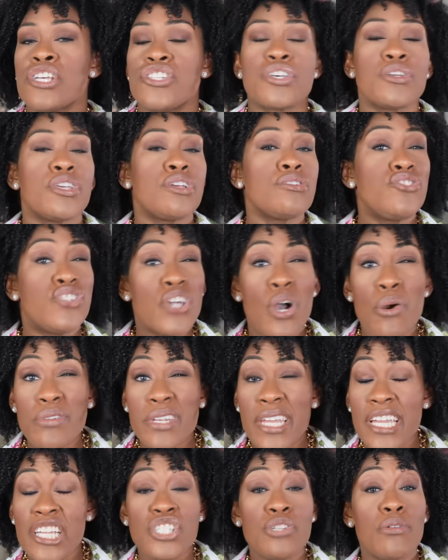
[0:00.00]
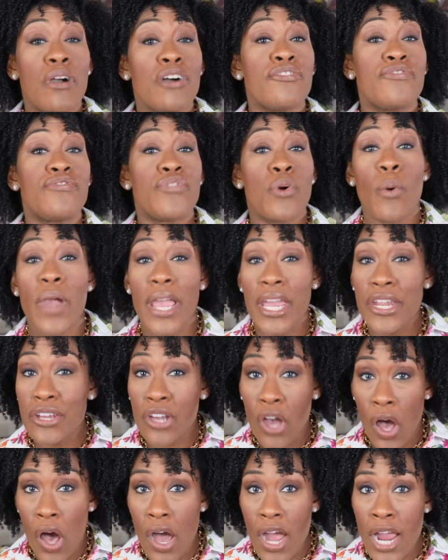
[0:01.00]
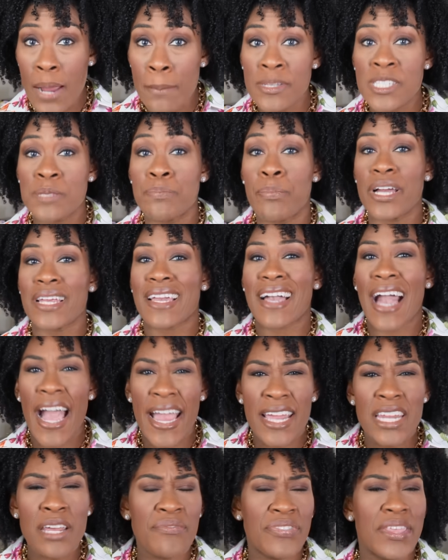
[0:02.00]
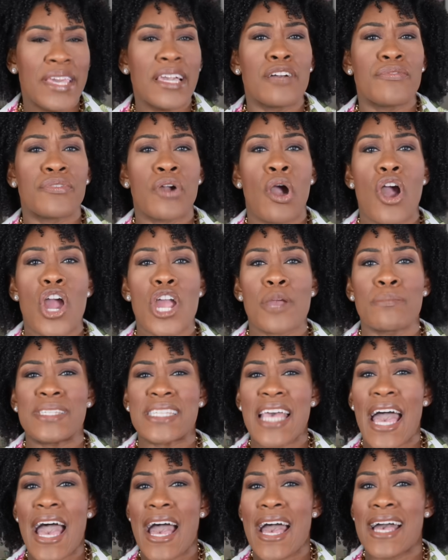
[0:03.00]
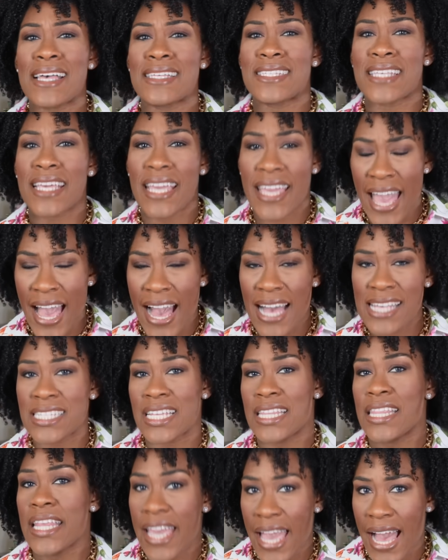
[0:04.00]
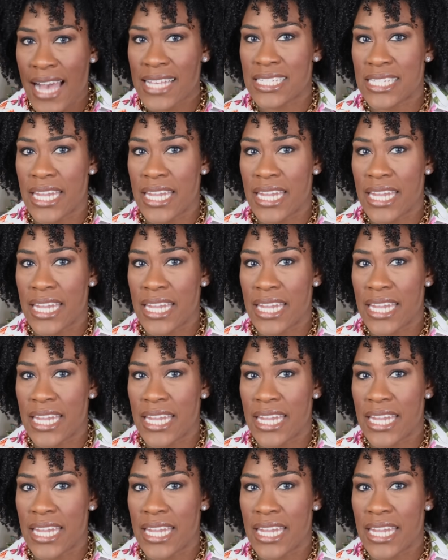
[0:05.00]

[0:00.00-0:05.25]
So you don't need to avoid carbs, but kind of think of carbs as gas in the gas